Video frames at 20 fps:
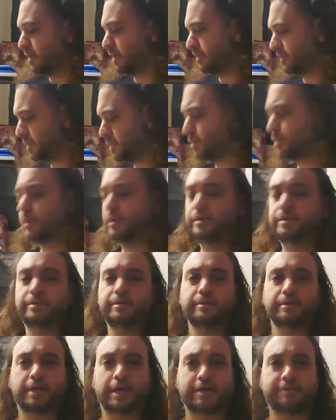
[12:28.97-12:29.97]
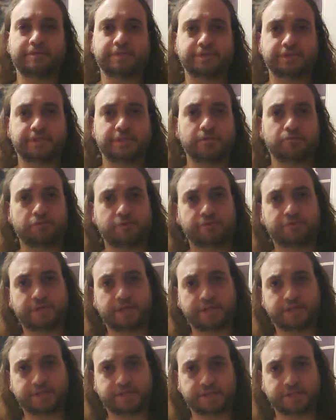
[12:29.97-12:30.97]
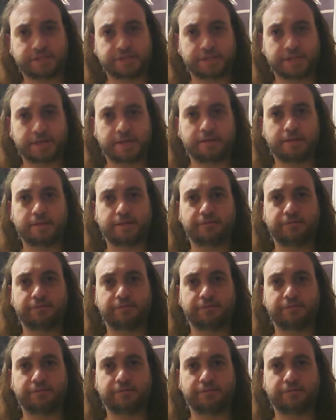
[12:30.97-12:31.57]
This one obviously reflects the style